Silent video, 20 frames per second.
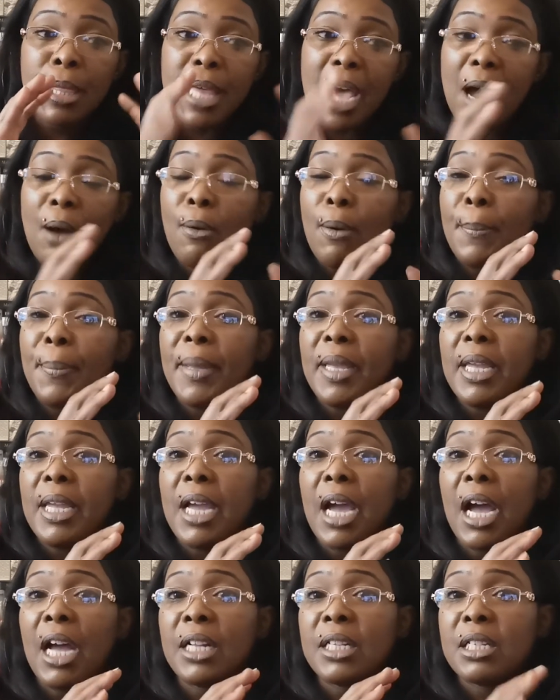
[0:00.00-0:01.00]
that will
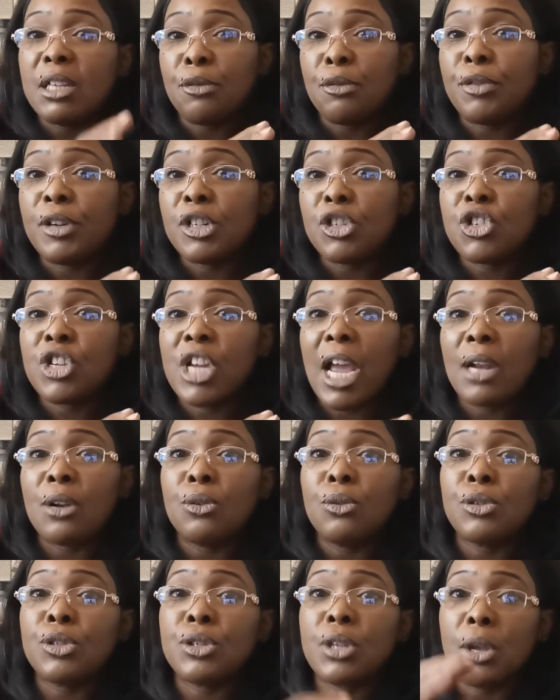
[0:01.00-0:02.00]
be a different
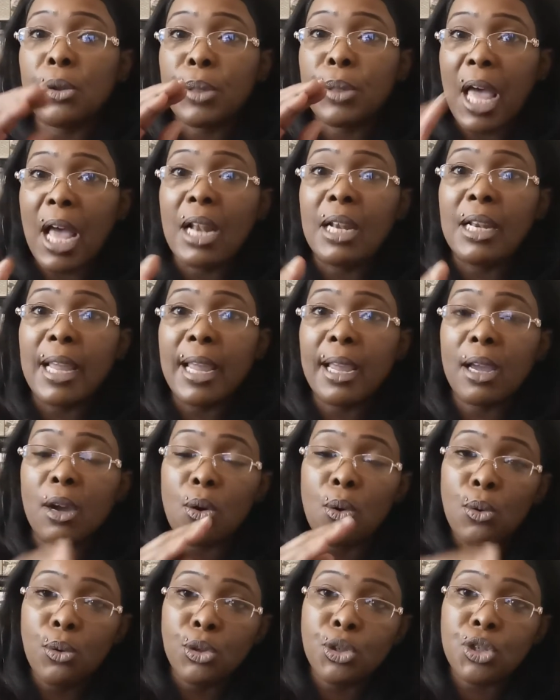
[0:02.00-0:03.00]
channel. So that
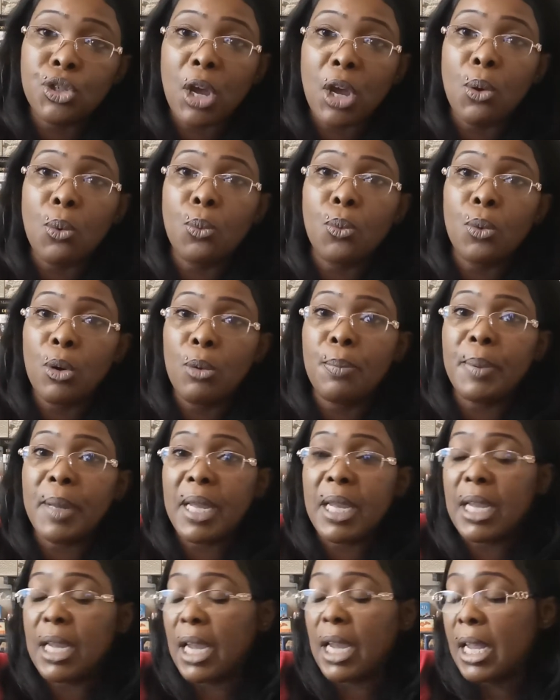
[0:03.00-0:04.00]
link also will
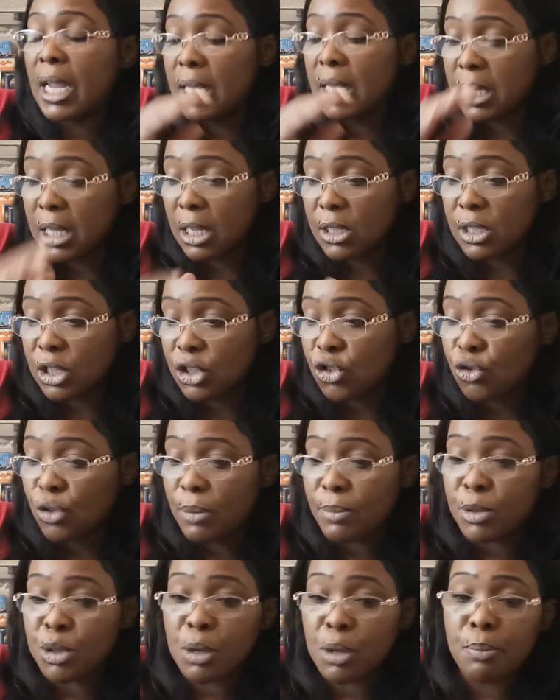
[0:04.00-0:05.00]
be in the
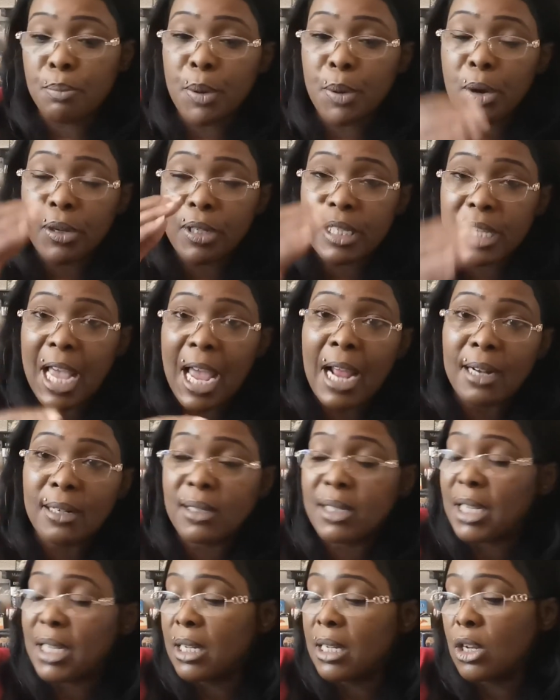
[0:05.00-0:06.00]
description box
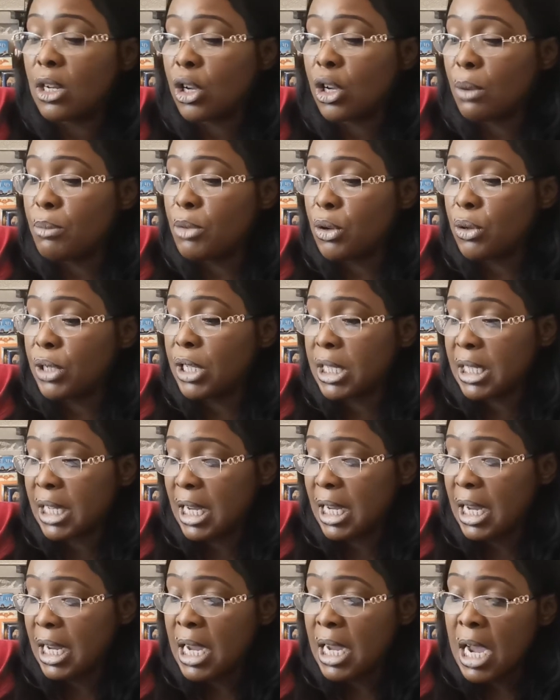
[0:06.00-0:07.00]
and in the
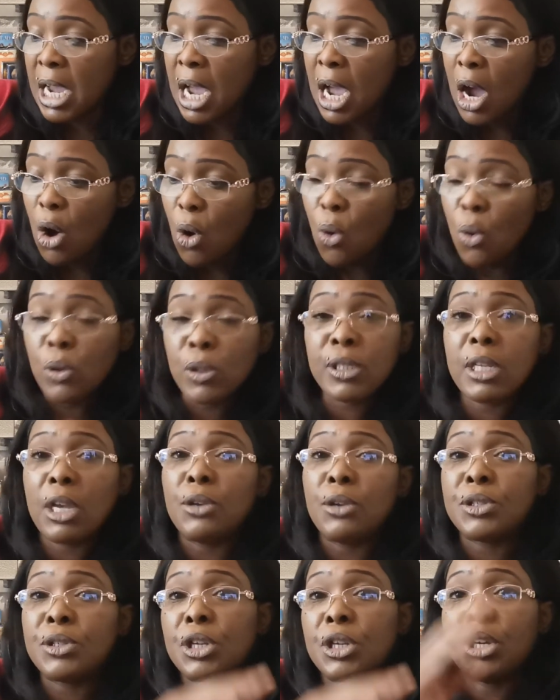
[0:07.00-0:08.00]
community
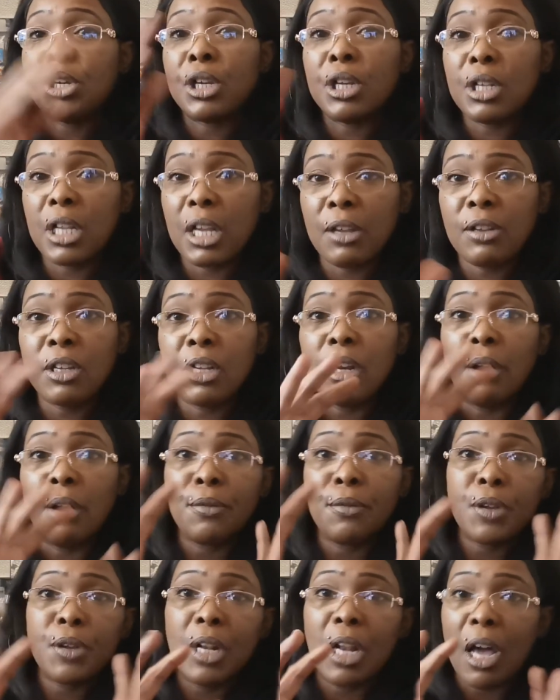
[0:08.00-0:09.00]
also, so you can, you know,
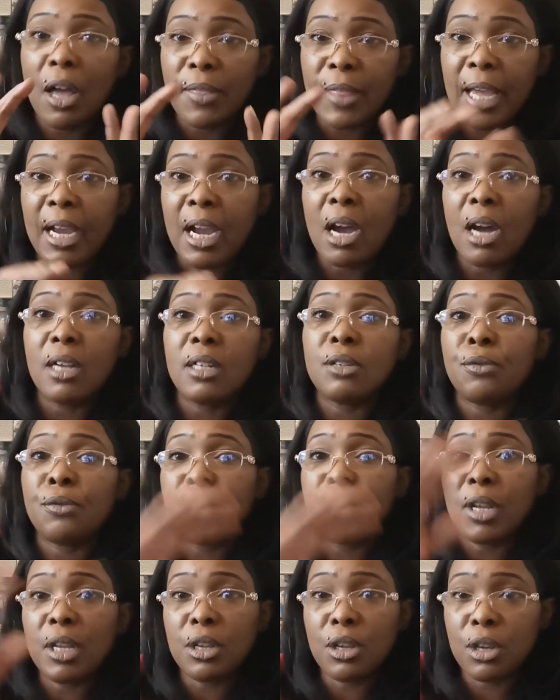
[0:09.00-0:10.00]
if you like that kind of
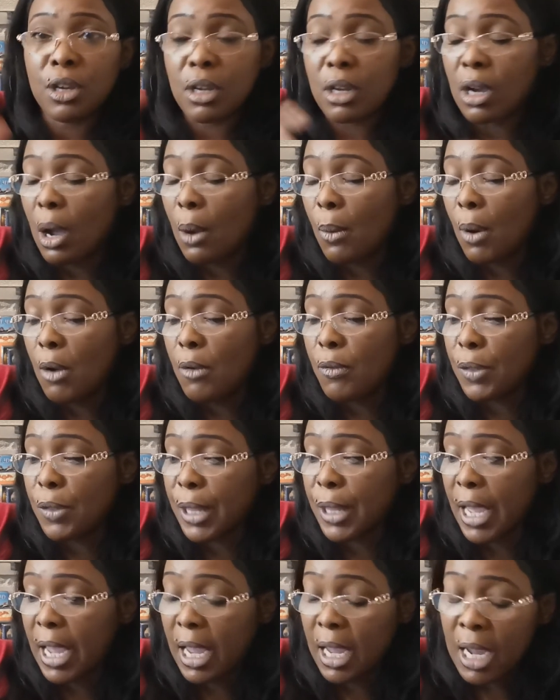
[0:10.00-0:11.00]
thing, you can go over
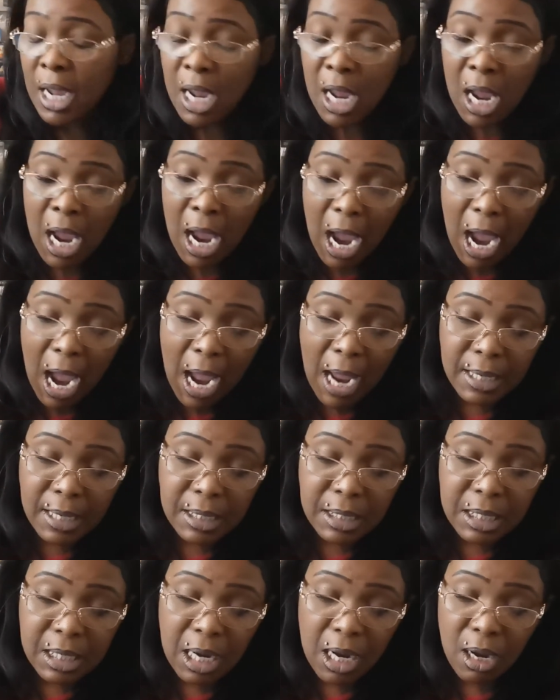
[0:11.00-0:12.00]
there
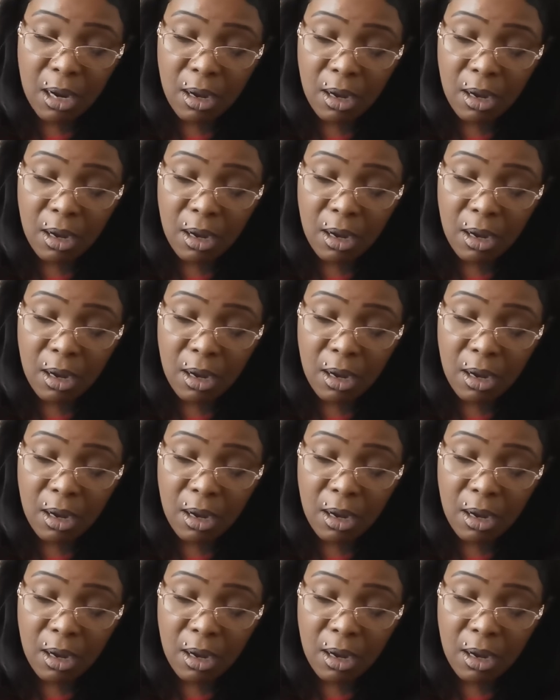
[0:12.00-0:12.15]
and